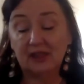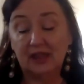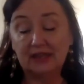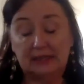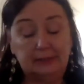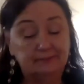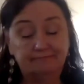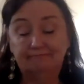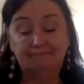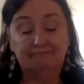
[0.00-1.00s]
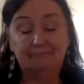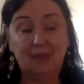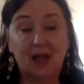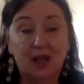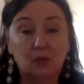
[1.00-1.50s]
that
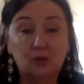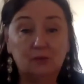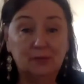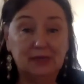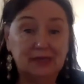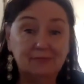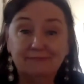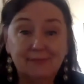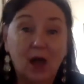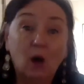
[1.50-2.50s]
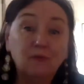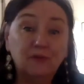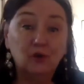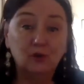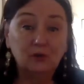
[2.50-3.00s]
I would be
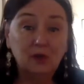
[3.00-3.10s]
helpful.